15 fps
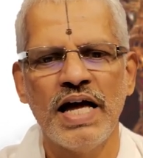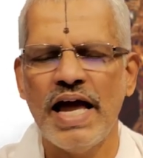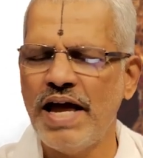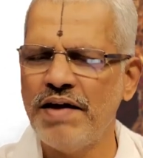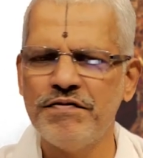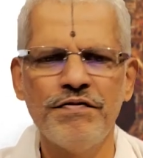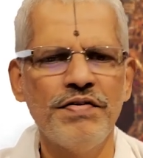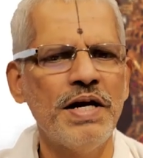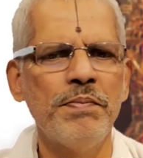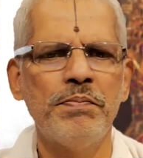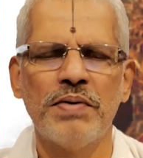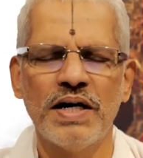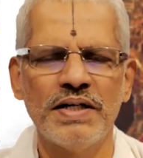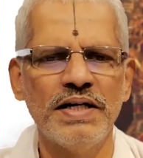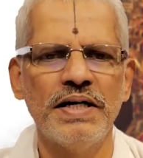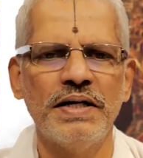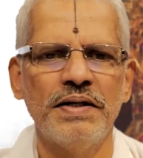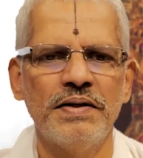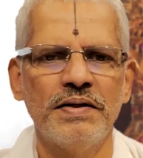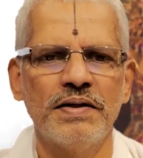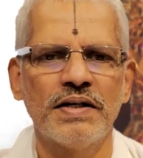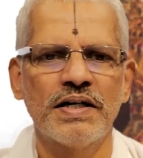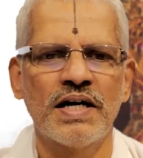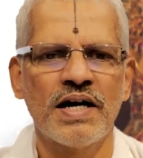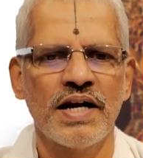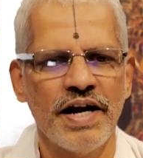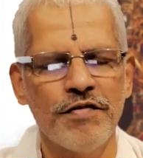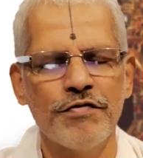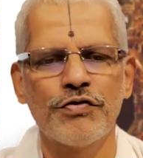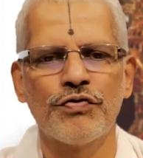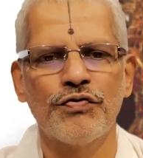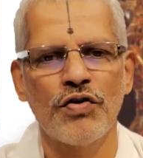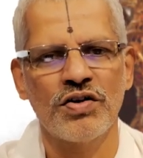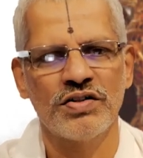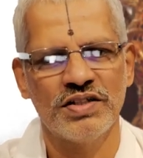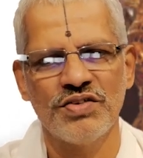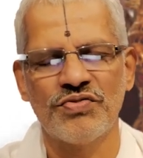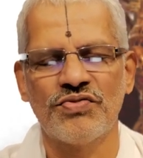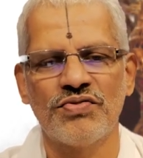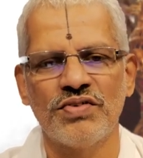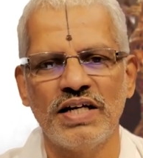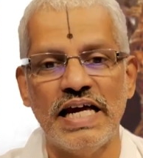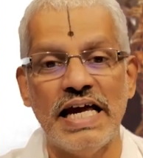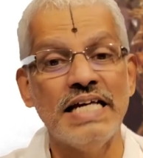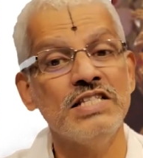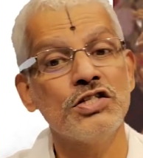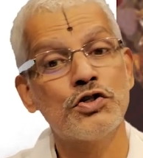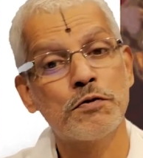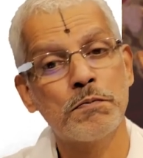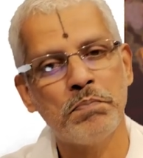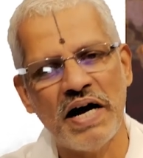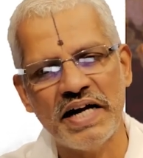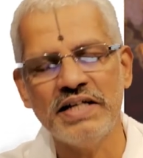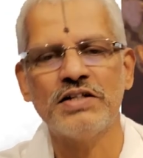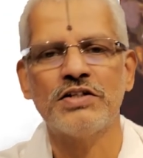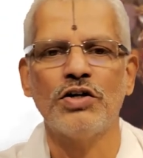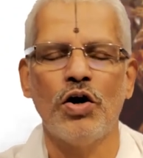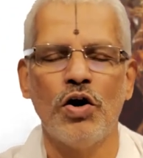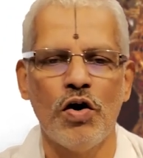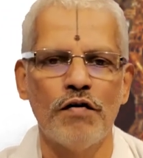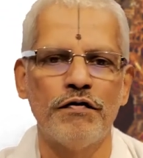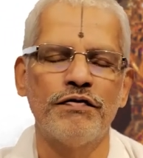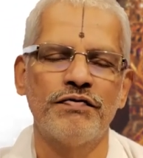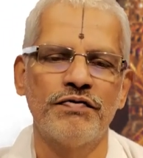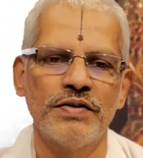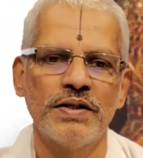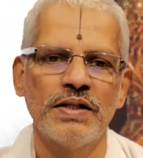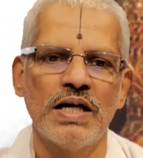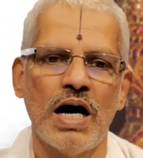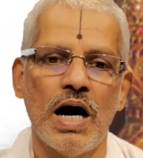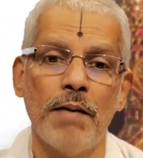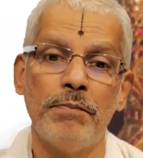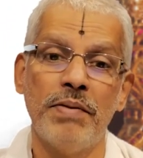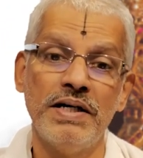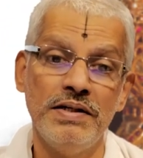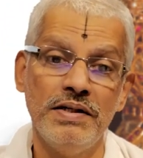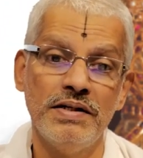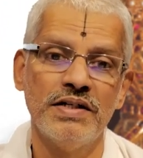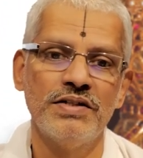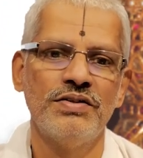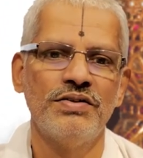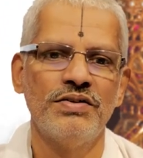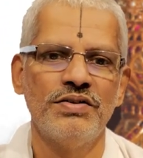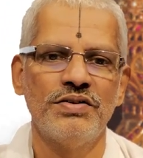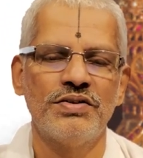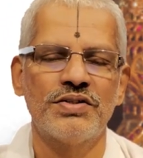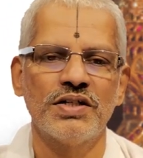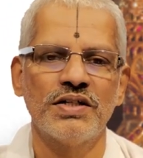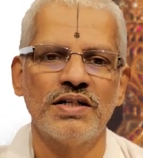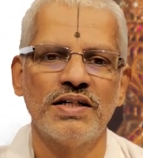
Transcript: Everybody craves for this in spite of abundant